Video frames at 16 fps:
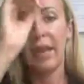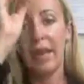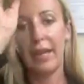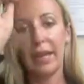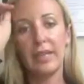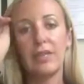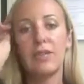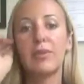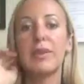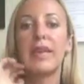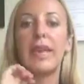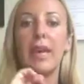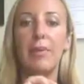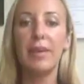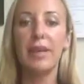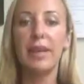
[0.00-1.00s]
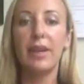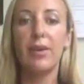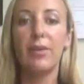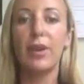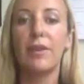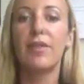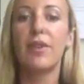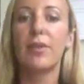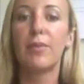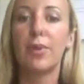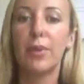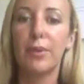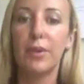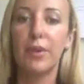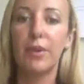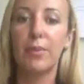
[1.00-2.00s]
And when they came in there, one of your
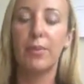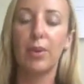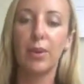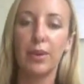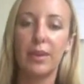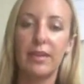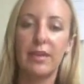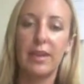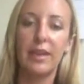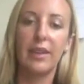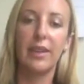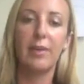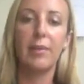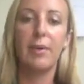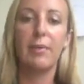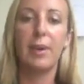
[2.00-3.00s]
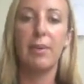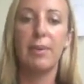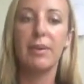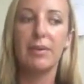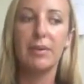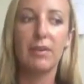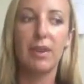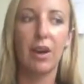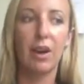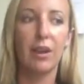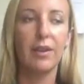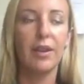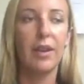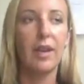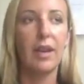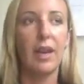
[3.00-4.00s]
employees handed them a business card.
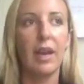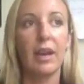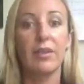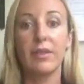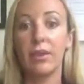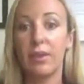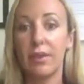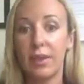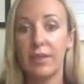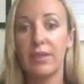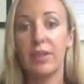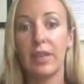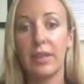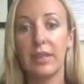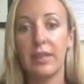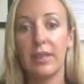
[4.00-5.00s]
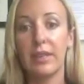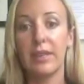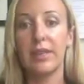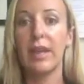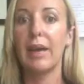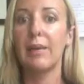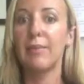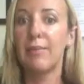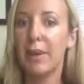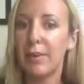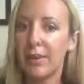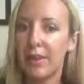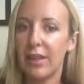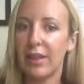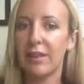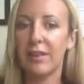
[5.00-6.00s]
And I was like, oh, that's a good idea. And that made
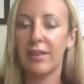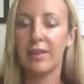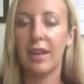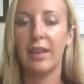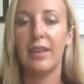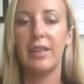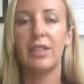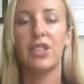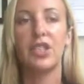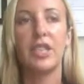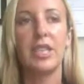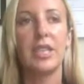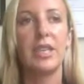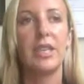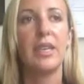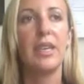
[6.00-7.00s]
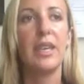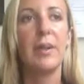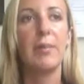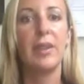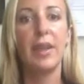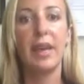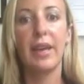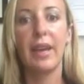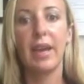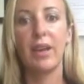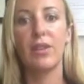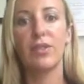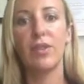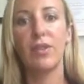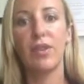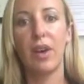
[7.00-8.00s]
me think of the sign-in sheet. But then I
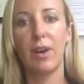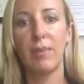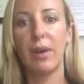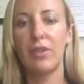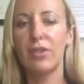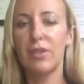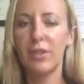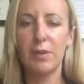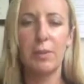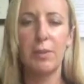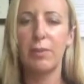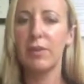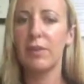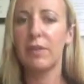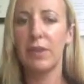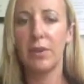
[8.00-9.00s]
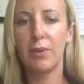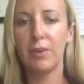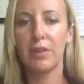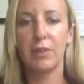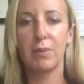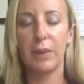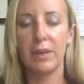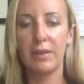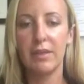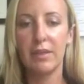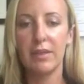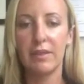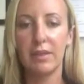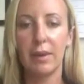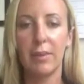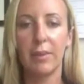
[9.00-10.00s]
also thought about, do these people even know what this place
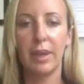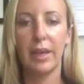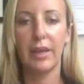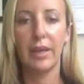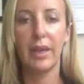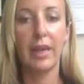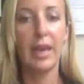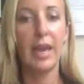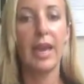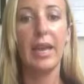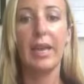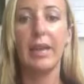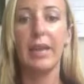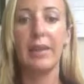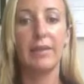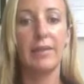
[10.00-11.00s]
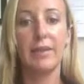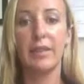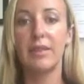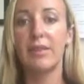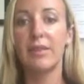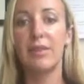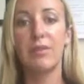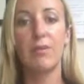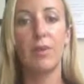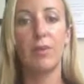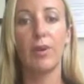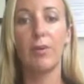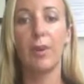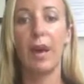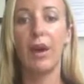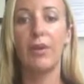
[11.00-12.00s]
is? And I'm like, hey, this is what
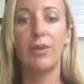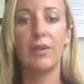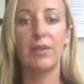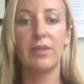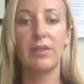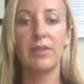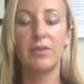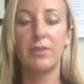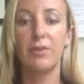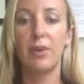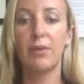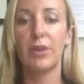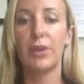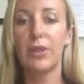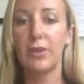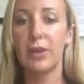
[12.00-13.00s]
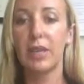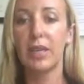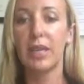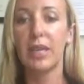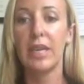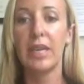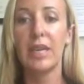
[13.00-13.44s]
we're about. This is what we're doing.